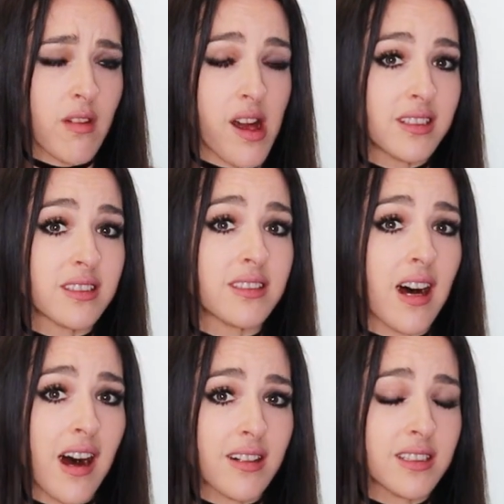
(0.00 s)

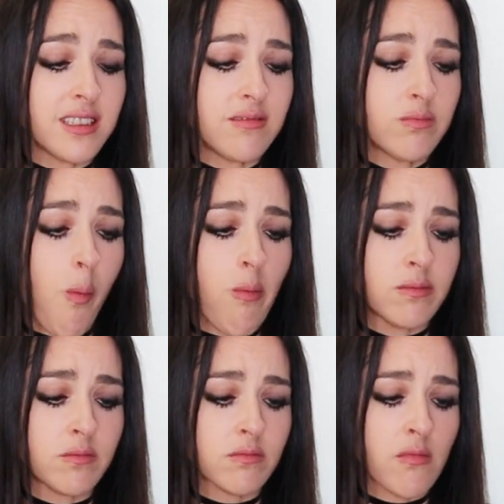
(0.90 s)
exactly
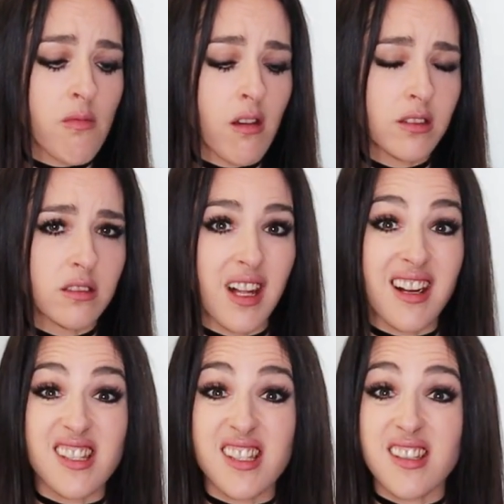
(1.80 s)
like
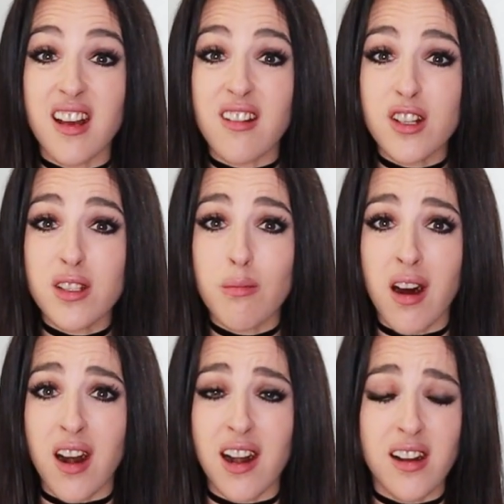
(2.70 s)
a Snickers
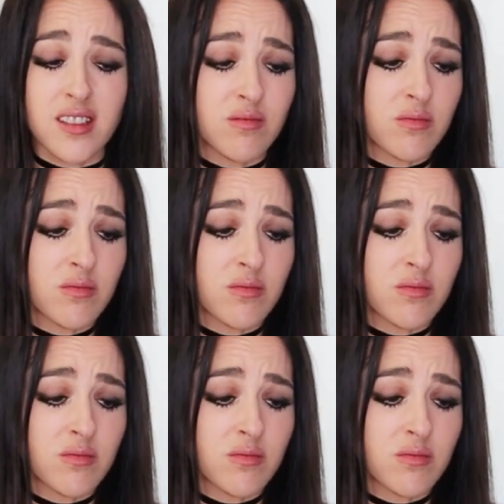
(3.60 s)
bar.